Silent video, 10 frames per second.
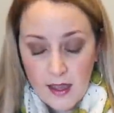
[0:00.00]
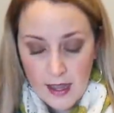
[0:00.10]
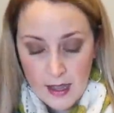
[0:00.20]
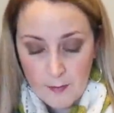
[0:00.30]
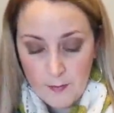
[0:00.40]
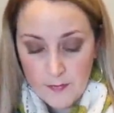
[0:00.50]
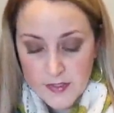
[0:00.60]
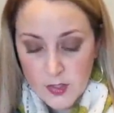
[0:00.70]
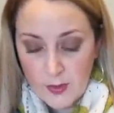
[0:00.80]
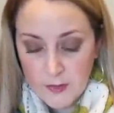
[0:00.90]

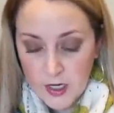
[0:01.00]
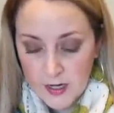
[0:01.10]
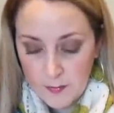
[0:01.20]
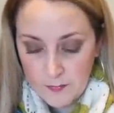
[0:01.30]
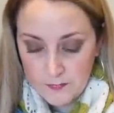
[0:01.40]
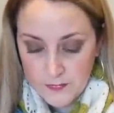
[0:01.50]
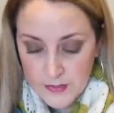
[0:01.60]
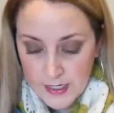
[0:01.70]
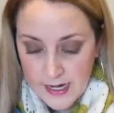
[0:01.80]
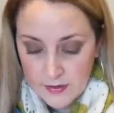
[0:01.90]
So I'm gonna
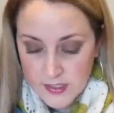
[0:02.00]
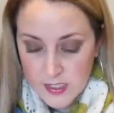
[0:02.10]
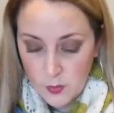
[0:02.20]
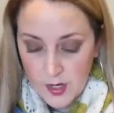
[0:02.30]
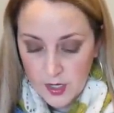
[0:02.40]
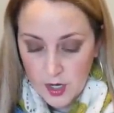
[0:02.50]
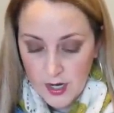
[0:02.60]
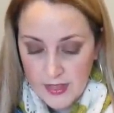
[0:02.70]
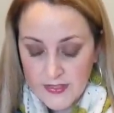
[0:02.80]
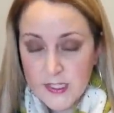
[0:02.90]
announce the winner,
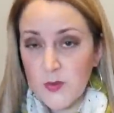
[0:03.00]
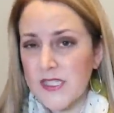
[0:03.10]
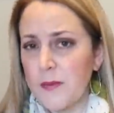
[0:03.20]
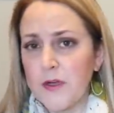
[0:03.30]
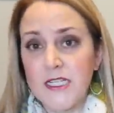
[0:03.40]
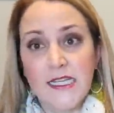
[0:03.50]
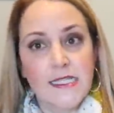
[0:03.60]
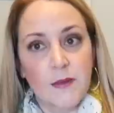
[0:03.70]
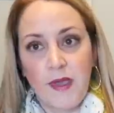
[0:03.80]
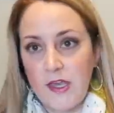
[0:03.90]
and this was a
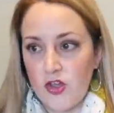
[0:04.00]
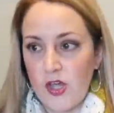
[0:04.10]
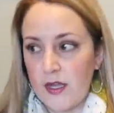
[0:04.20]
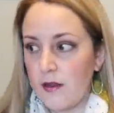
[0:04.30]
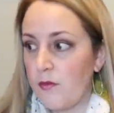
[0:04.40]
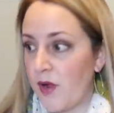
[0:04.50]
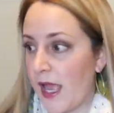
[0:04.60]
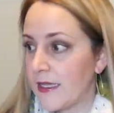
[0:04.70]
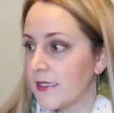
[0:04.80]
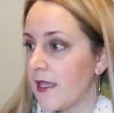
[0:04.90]
participation
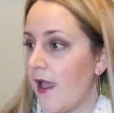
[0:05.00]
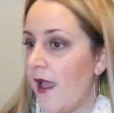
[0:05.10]
prize.